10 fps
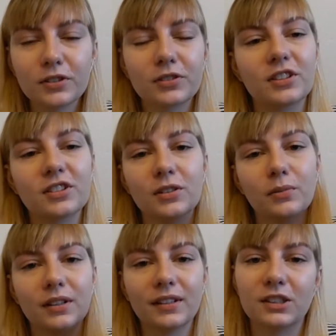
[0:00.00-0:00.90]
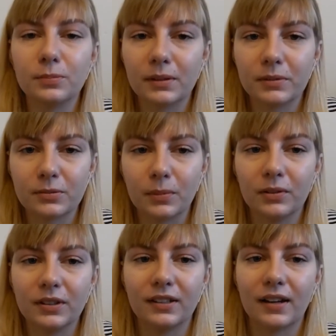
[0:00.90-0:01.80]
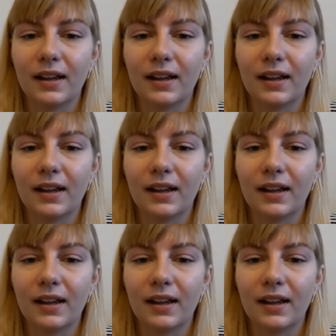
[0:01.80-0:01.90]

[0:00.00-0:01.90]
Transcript: so I just didn't want to like split up the small one and not